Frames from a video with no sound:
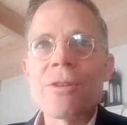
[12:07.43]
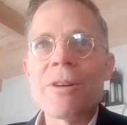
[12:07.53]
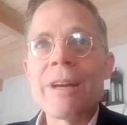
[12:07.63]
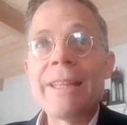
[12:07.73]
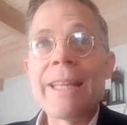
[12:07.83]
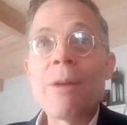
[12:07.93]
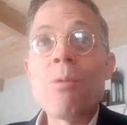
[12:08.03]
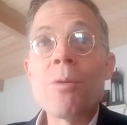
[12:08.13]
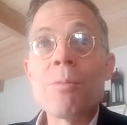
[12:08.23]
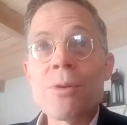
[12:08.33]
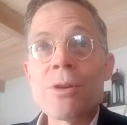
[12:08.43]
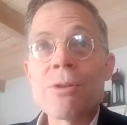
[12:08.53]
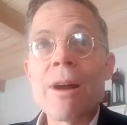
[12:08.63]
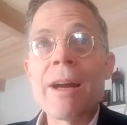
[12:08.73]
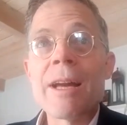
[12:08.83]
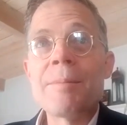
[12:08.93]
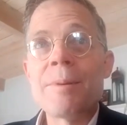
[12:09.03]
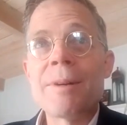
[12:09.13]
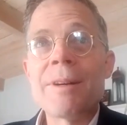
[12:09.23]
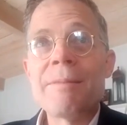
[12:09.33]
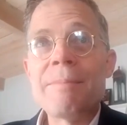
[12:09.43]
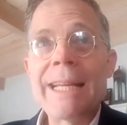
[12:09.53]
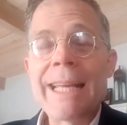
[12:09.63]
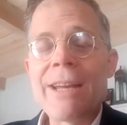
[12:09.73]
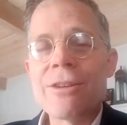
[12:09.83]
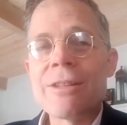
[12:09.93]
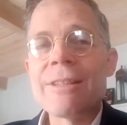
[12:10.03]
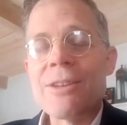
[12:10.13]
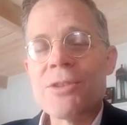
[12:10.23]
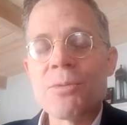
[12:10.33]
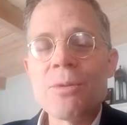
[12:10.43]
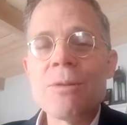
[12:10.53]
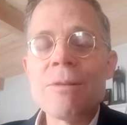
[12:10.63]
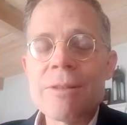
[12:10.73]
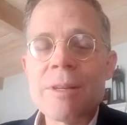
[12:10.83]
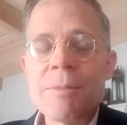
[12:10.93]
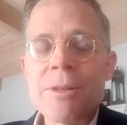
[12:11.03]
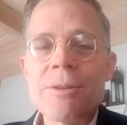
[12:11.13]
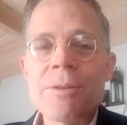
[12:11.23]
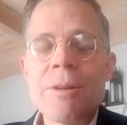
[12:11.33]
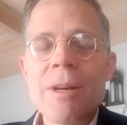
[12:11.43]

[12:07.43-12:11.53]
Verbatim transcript: uh, and they won't prescribe uh, medications as a rule. Some do.